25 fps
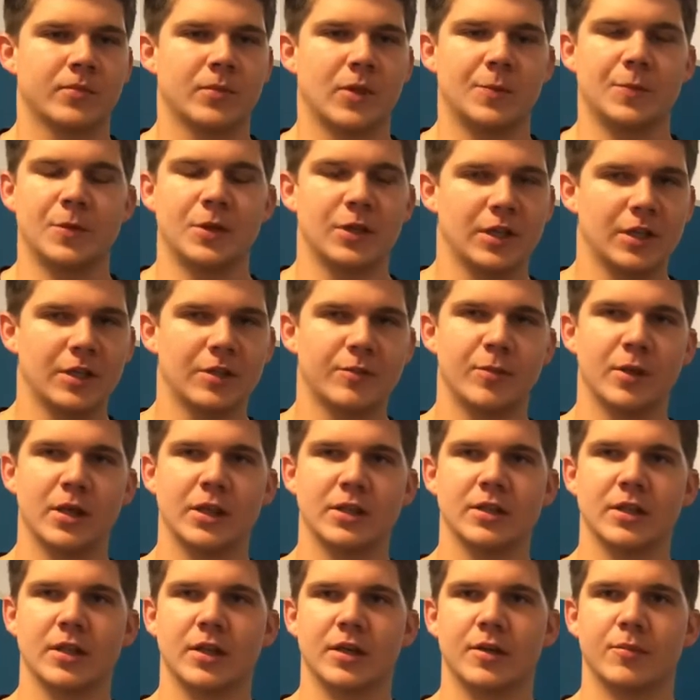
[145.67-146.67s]
He's
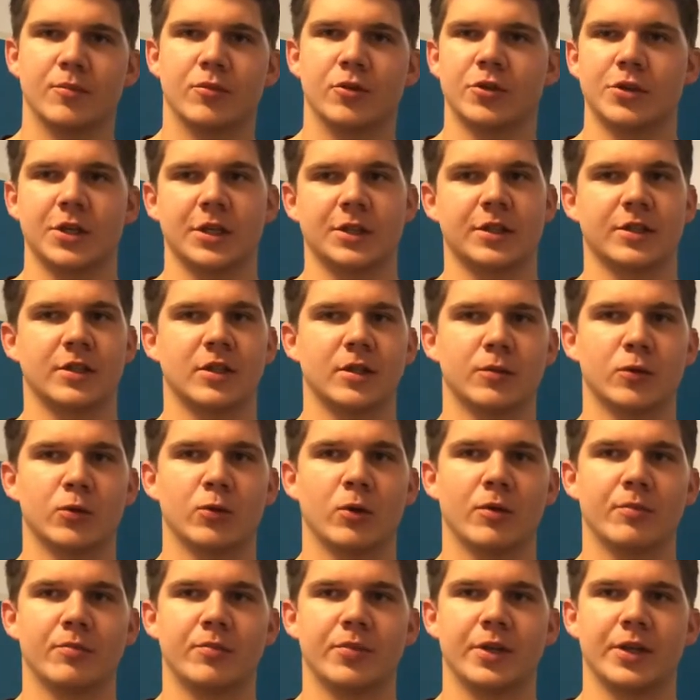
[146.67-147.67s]
been the projected number
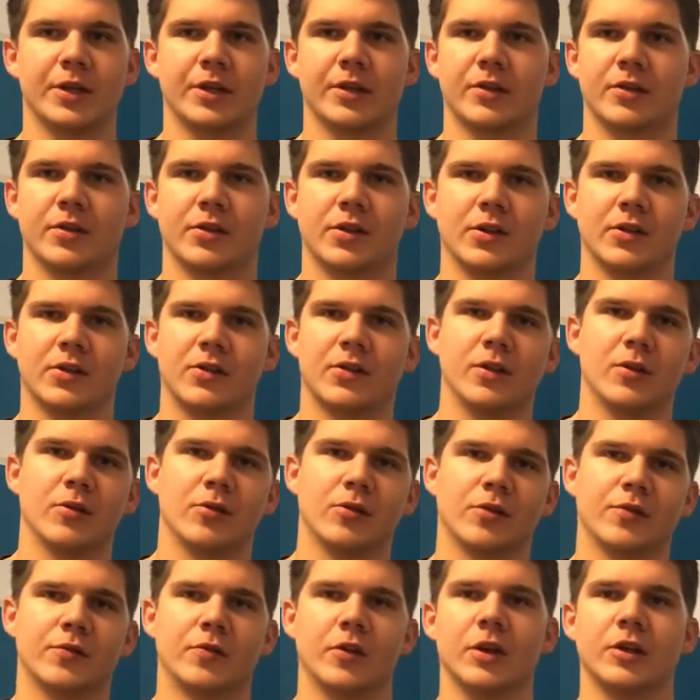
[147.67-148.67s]
one pick since he was
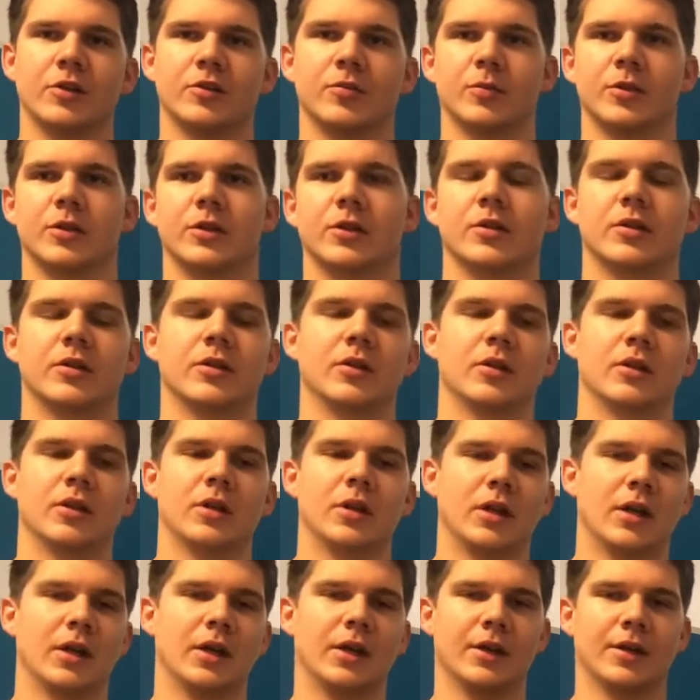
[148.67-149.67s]
a freshman,
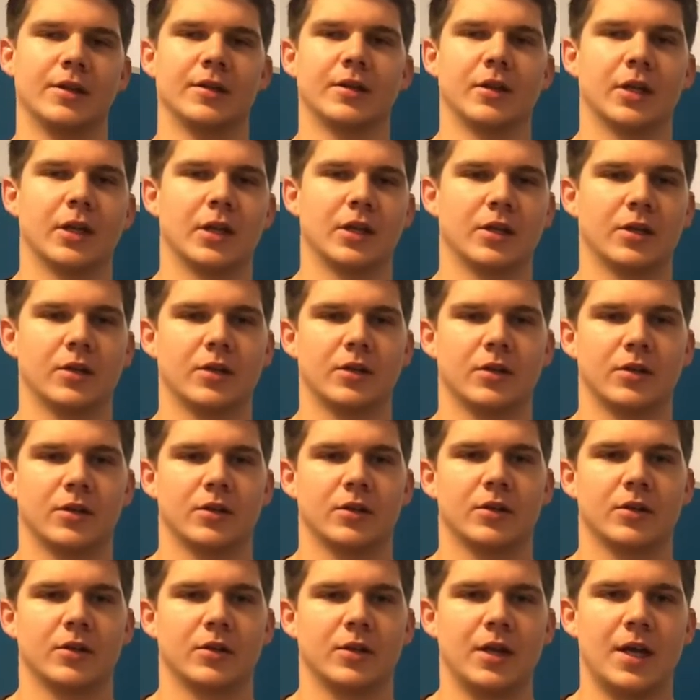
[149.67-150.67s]
and
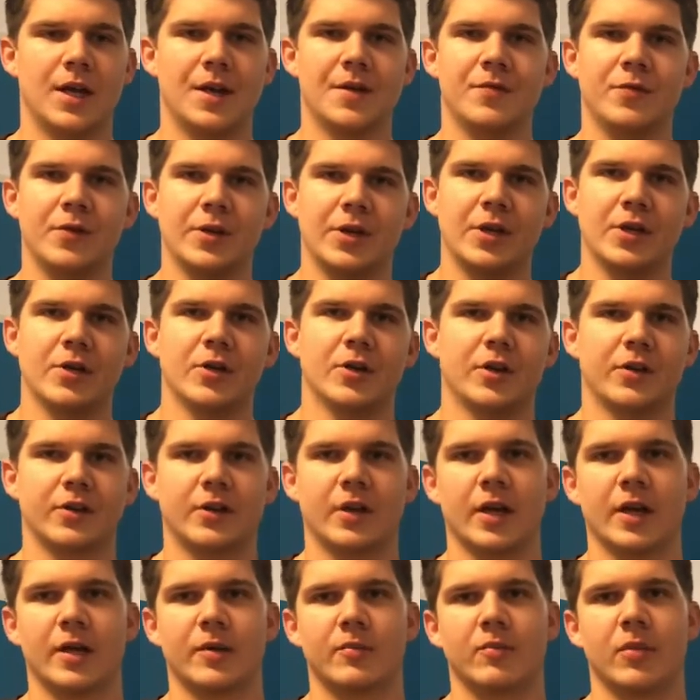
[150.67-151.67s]
every year he's
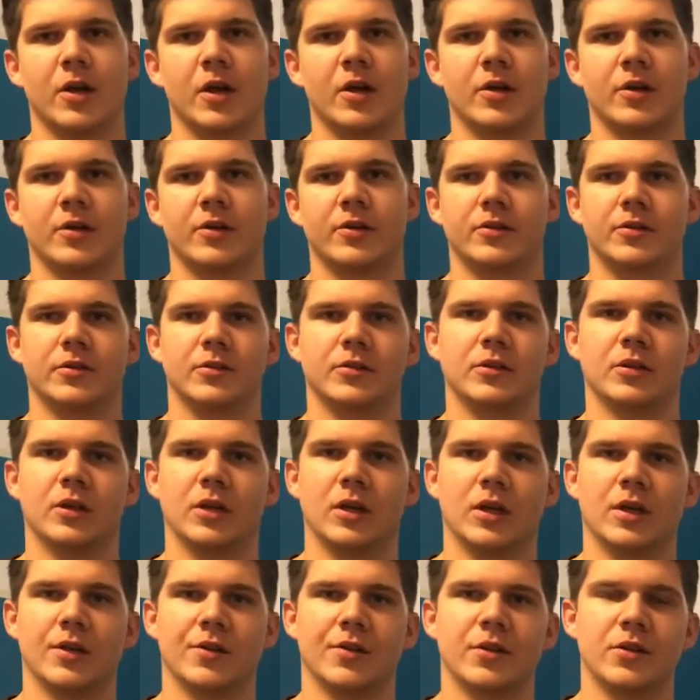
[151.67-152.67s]
gotten better.
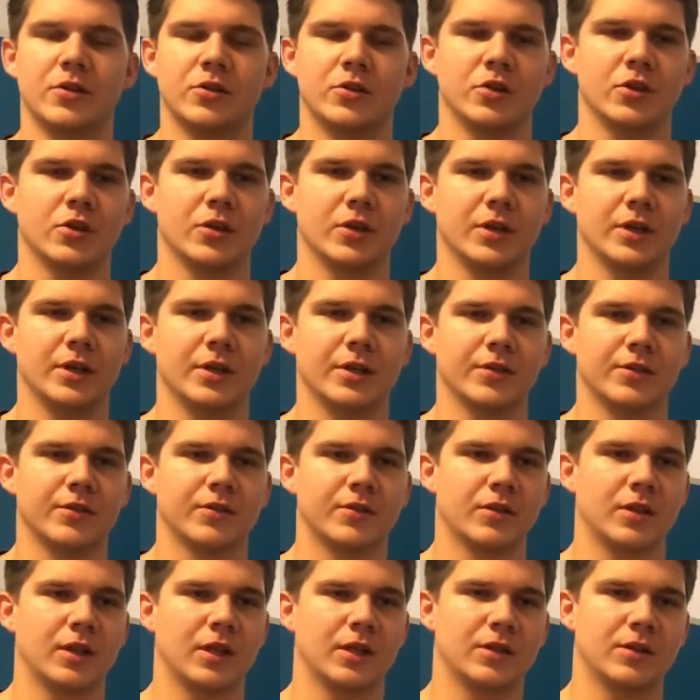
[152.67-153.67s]
This year
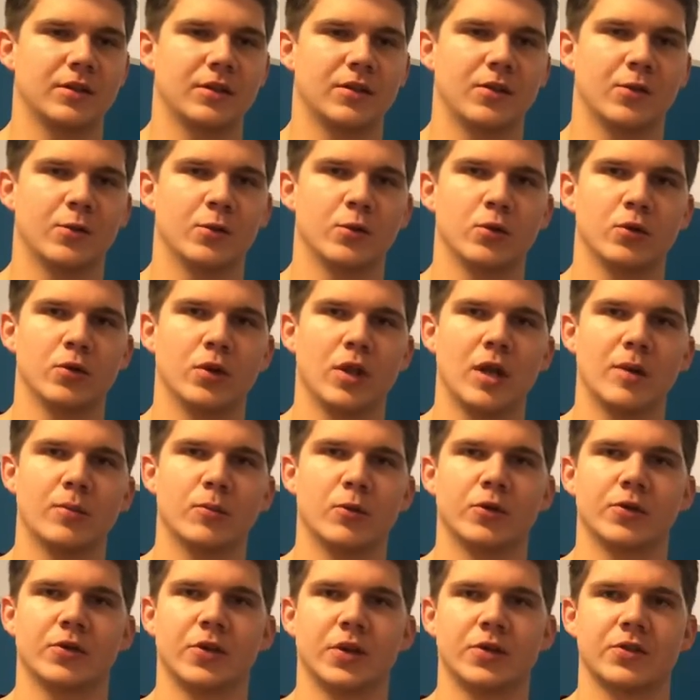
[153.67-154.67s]
he threw a lot
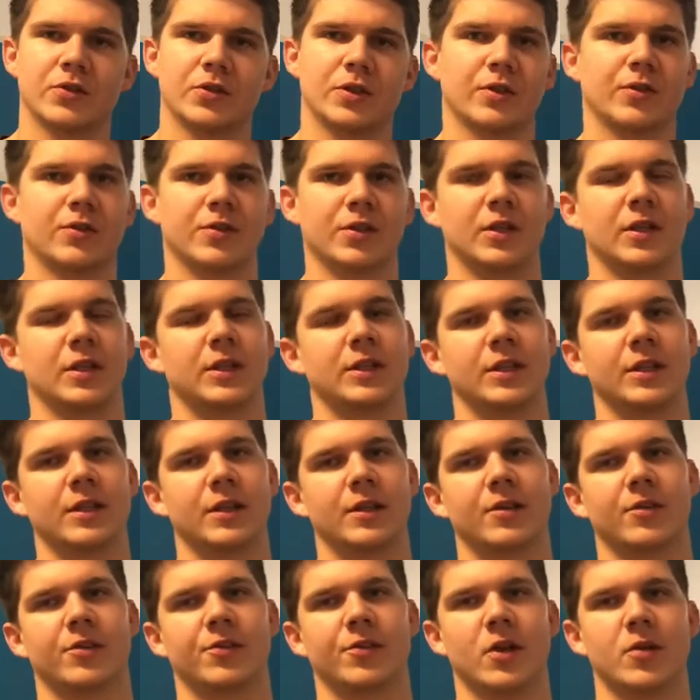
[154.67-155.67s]
more touchdowns than he did
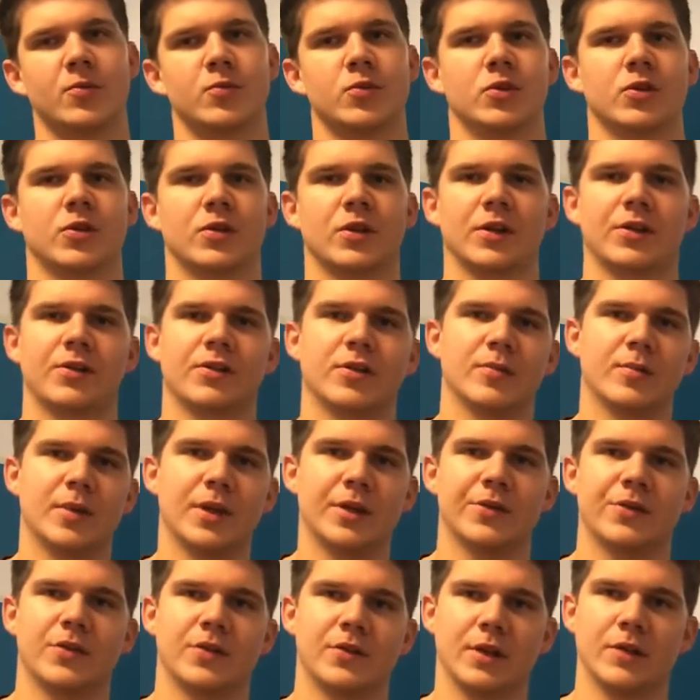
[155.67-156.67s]
interceptions. That's the
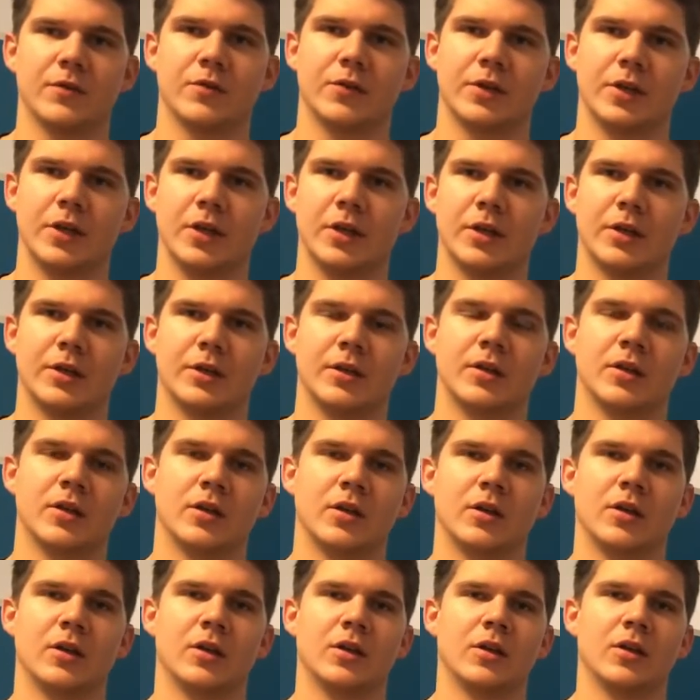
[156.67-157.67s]
best he's ever done
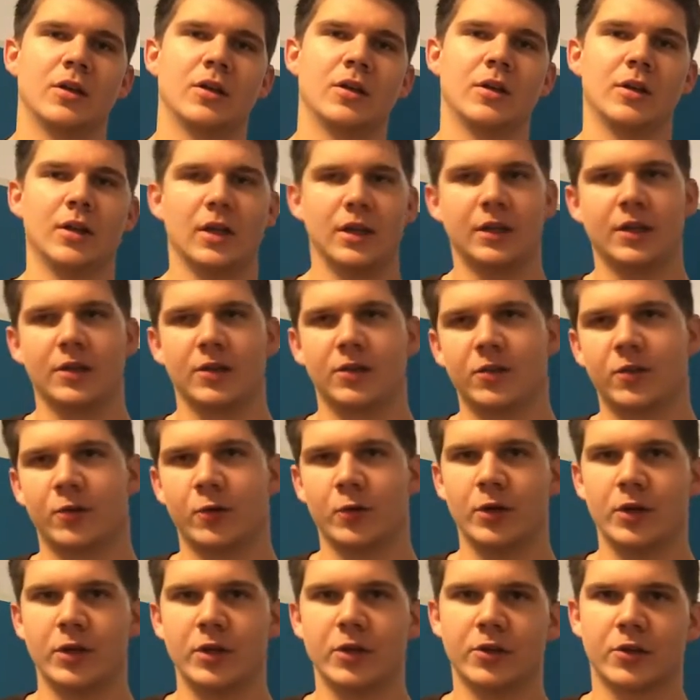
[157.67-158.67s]
in his
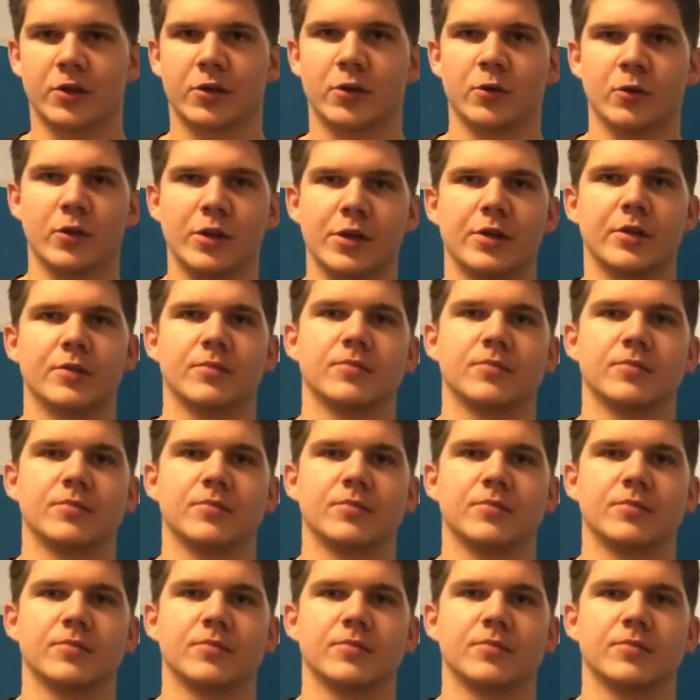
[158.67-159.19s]
3-year career.